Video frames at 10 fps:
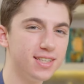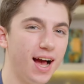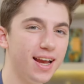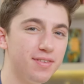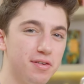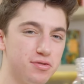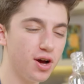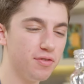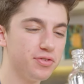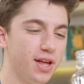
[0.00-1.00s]
kind of gives
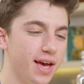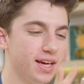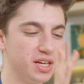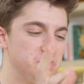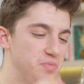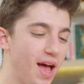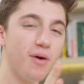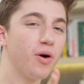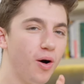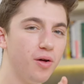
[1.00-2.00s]
off like
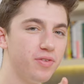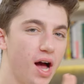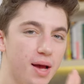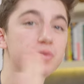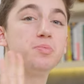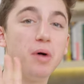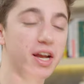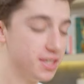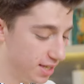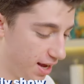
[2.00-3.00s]
alcohol vibes,
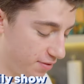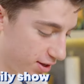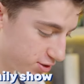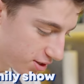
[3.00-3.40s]
but it's gonna have hot